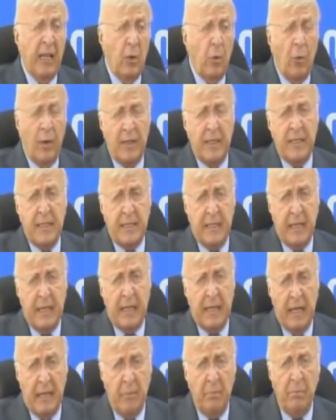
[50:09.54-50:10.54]
And they went
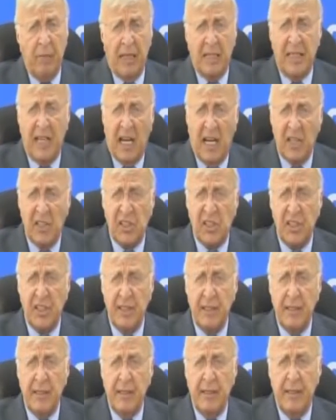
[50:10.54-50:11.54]
to him,
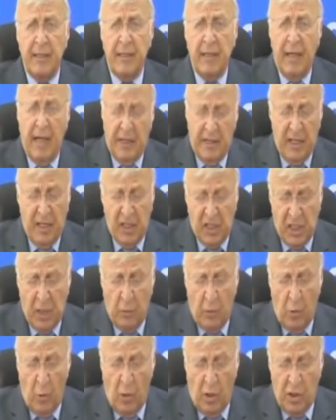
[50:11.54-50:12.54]
Matas, and they
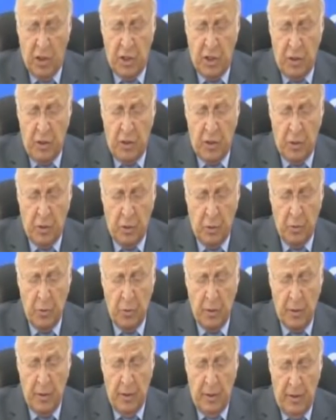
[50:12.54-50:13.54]
said, we want you to
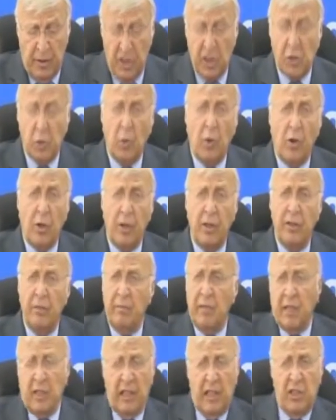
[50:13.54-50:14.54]
do this
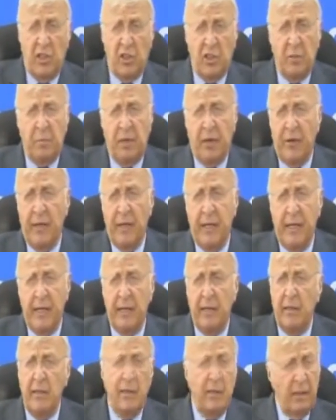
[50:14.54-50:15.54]
work. Michelangelo's buried
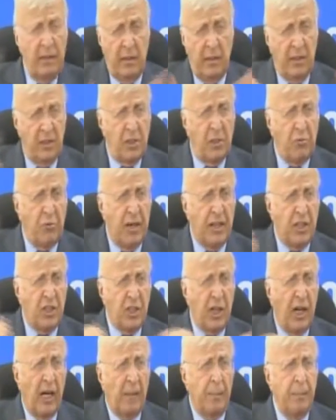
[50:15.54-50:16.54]
here. It's a great
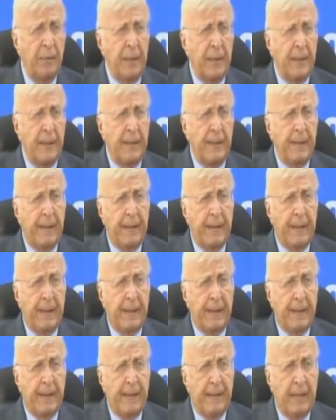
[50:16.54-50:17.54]
job.
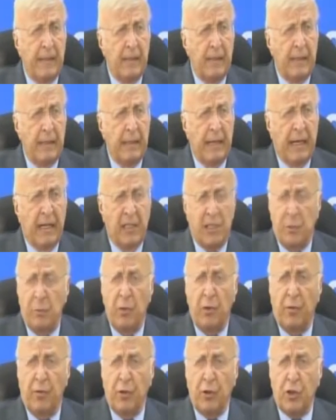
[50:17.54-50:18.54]
And it's
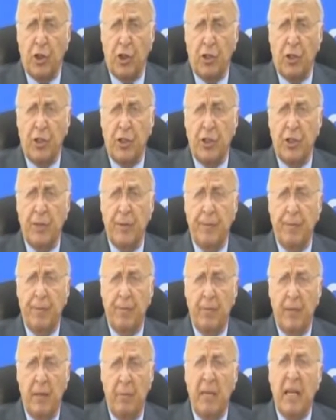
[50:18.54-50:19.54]
a beautiful church.
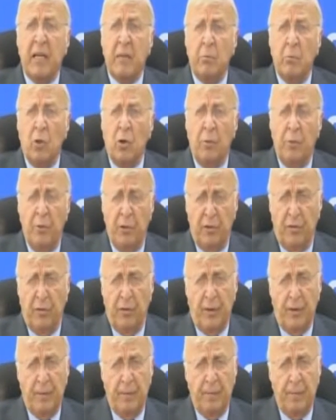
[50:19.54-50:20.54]
Make it more
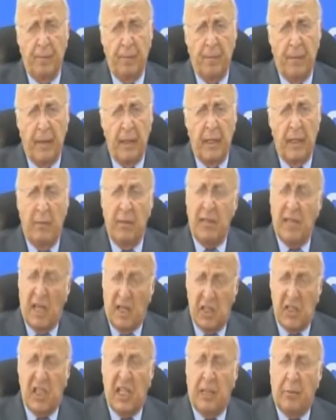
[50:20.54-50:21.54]
beautiful.
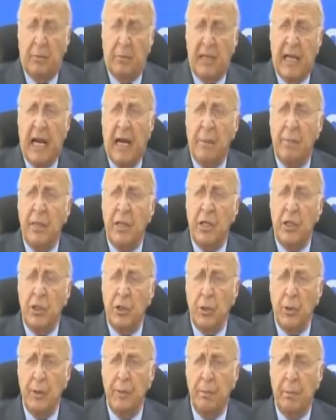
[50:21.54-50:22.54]
Matas said, I'll be happy to
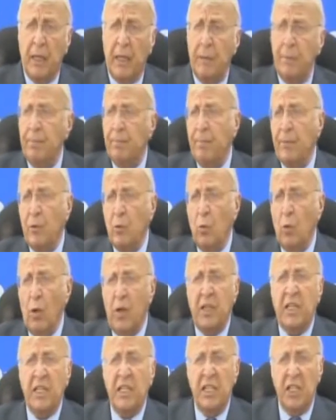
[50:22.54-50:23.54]
do it, but
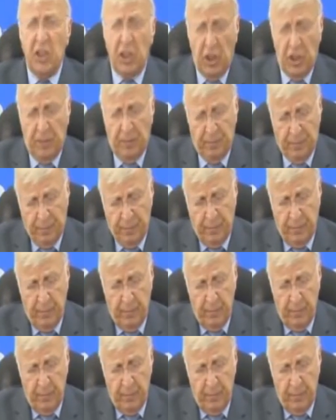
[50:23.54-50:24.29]
one condition.